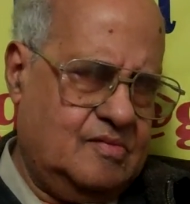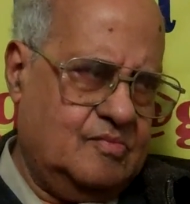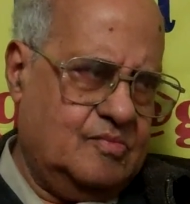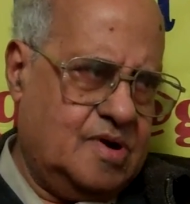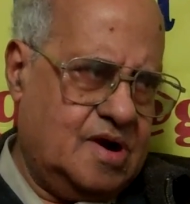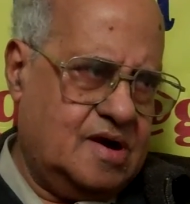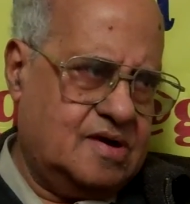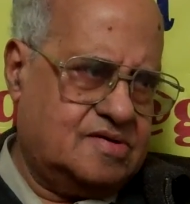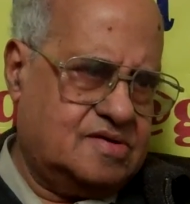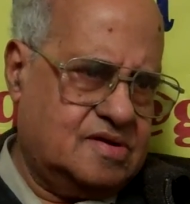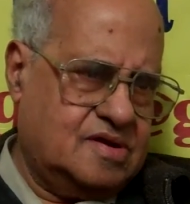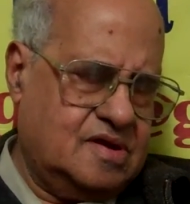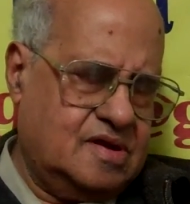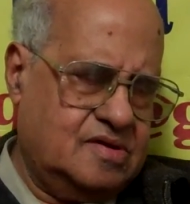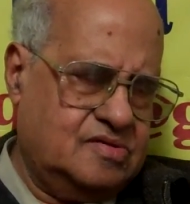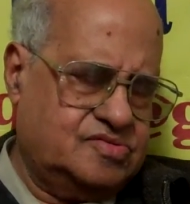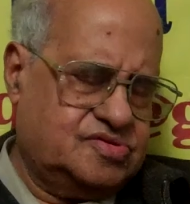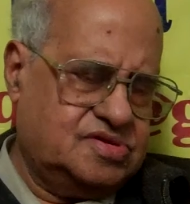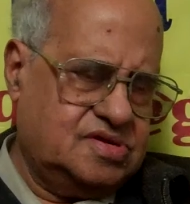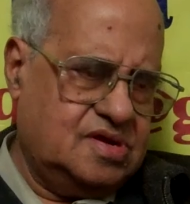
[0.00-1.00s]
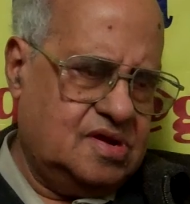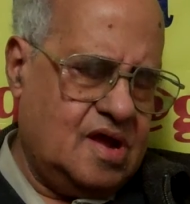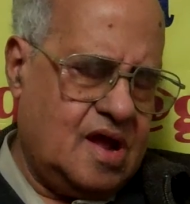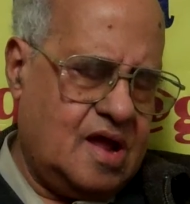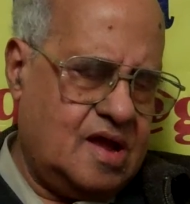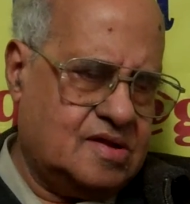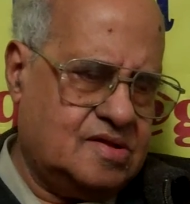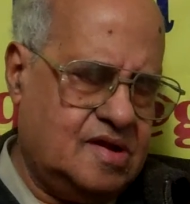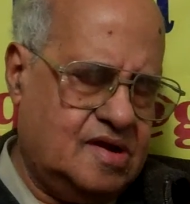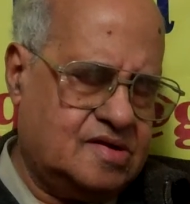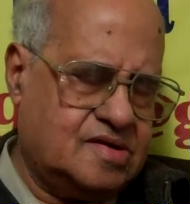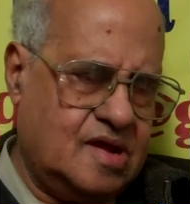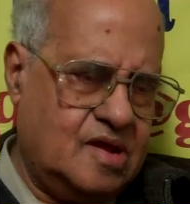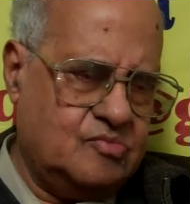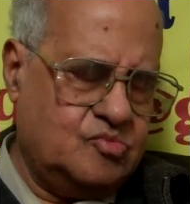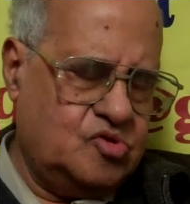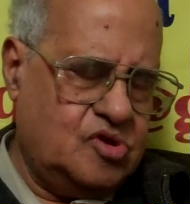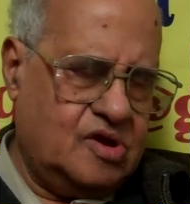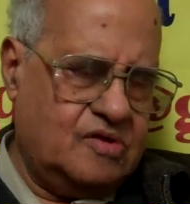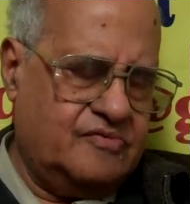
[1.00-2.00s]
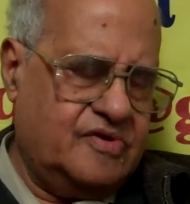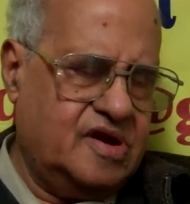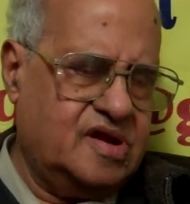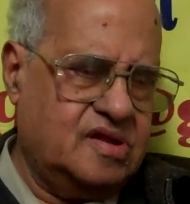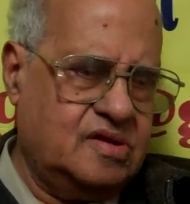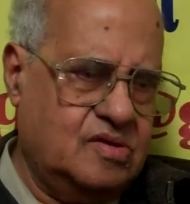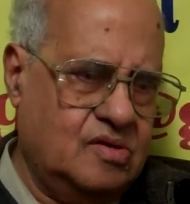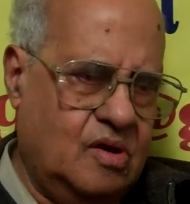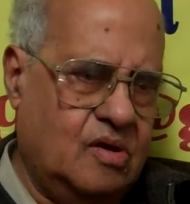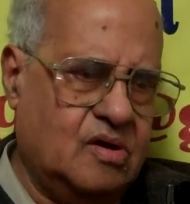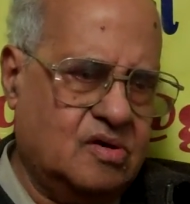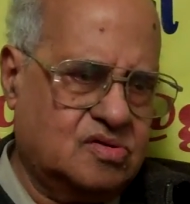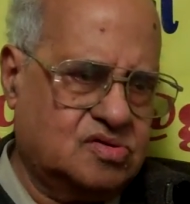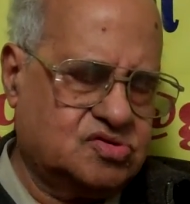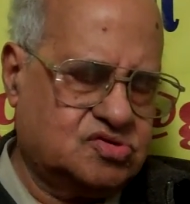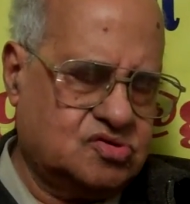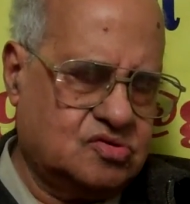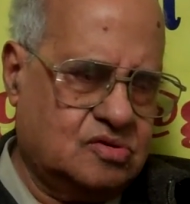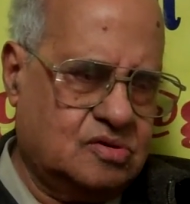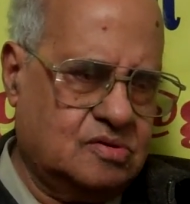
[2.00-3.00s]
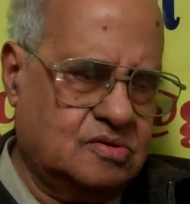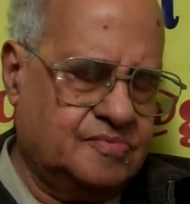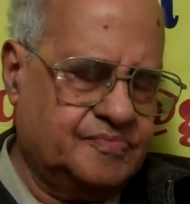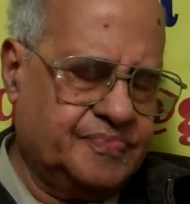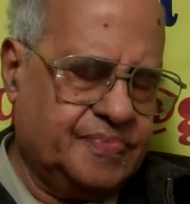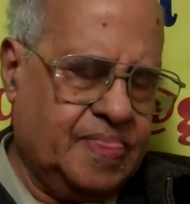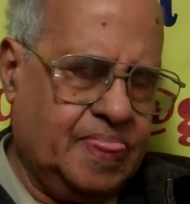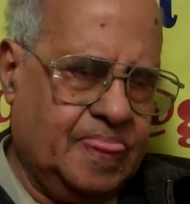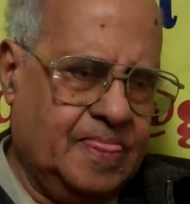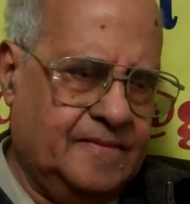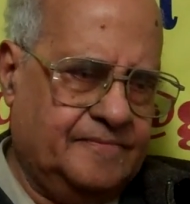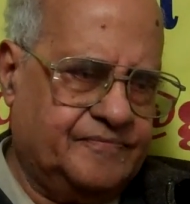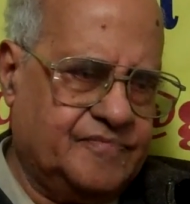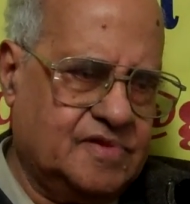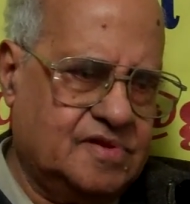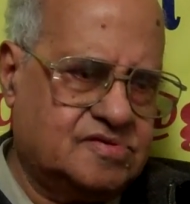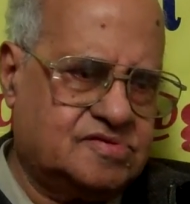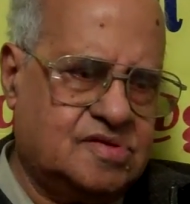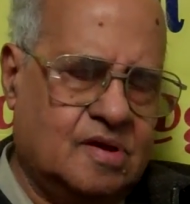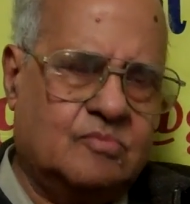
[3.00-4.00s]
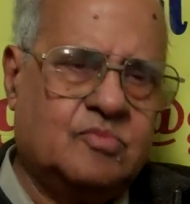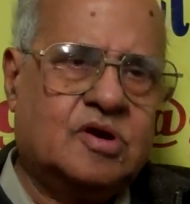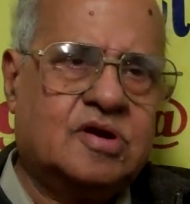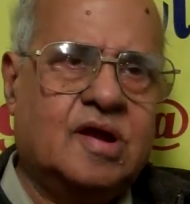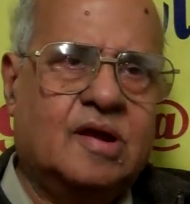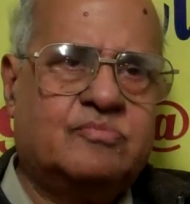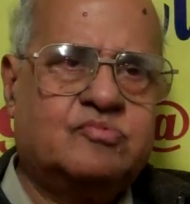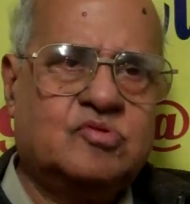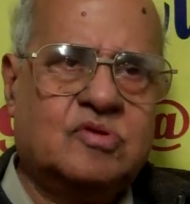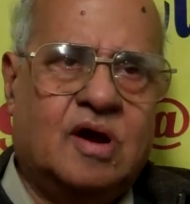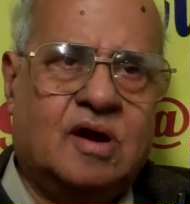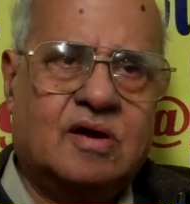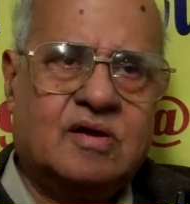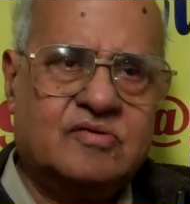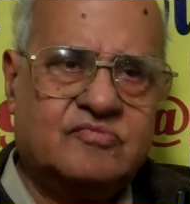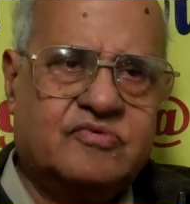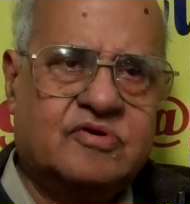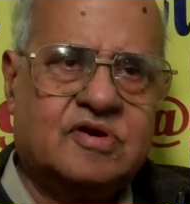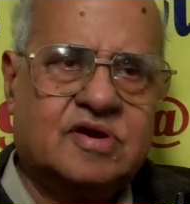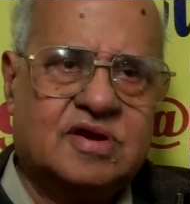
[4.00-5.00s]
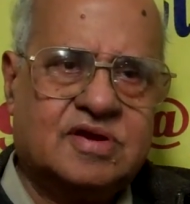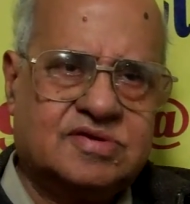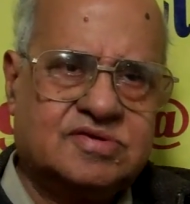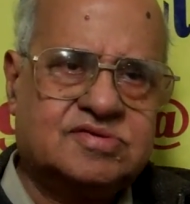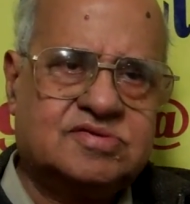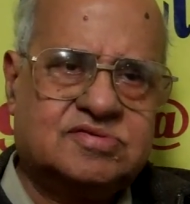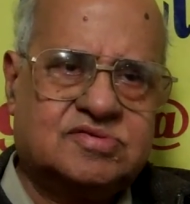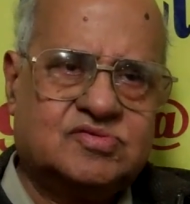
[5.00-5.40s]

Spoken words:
But you see, at that time we are very young, so somebody had to earn for us.